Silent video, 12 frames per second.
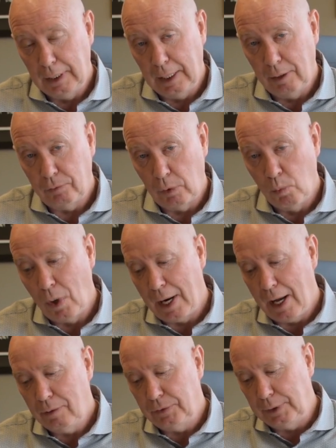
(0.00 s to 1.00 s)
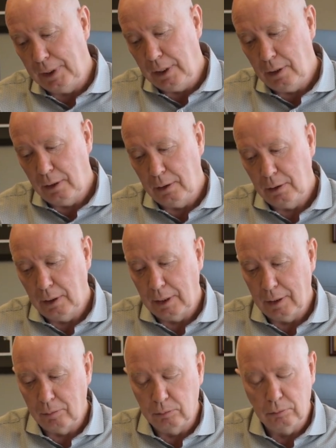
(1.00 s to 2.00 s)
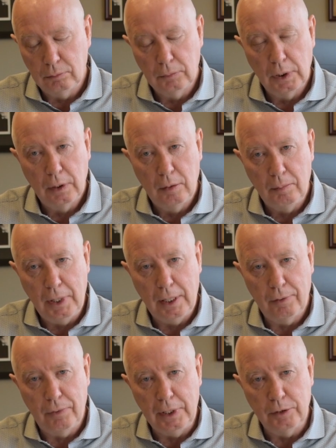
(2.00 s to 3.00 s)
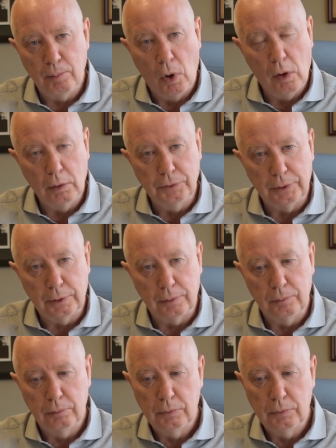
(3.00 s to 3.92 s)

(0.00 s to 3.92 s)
From what I've seen, many of these malls are